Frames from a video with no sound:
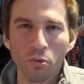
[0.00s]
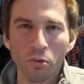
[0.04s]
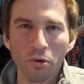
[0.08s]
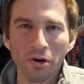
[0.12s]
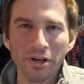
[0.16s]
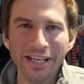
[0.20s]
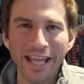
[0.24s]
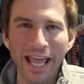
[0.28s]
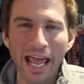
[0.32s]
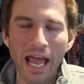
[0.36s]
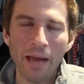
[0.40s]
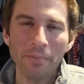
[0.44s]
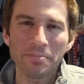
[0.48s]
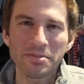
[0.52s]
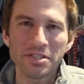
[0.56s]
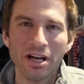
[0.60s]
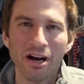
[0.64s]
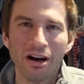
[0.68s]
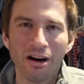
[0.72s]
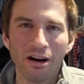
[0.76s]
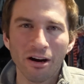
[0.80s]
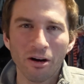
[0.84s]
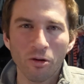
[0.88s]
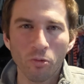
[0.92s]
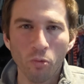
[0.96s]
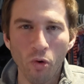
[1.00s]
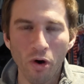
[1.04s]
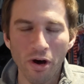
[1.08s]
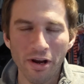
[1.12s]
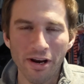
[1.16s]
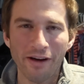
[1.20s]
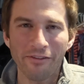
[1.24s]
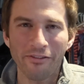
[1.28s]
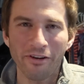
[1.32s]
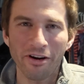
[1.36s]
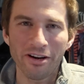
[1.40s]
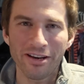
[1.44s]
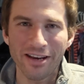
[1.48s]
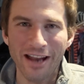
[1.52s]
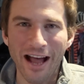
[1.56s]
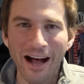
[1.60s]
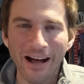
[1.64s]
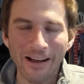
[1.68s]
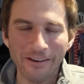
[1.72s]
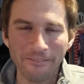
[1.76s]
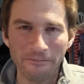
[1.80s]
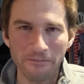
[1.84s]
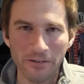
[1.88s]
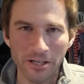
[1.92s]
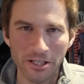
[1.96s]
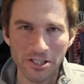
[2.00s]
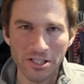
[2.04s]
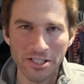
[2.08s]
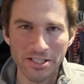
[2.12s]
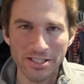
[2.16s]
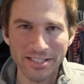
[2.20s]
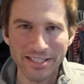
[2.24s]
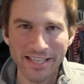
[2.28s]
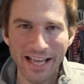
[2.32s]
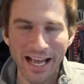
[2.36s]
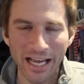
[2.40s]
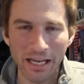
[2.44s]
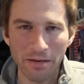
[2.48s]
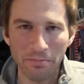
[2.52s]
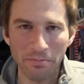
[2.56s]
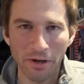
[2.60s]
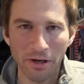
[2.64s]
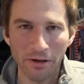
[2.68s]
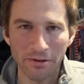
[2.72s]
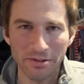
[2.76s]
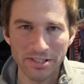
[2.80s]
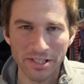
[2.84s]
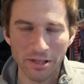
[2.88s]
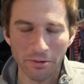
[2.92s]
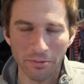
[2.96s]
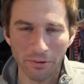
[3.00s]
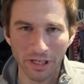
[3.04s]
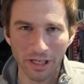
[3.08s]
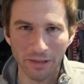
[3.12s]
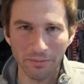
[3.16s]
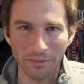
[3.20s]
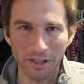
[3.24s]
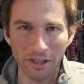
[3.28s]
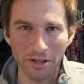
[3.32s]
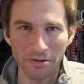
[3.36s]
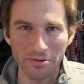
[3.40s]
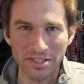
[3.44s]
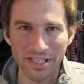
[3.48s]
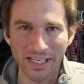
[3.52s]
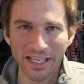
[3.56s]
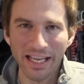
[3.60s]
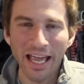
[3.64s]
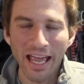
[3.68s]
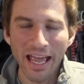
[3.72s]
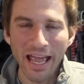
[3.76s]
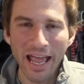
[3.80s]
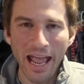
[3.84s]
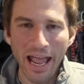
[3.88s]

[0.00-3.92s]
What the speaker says: Word gaps are one of our nonfiction signposts that we're going to be using,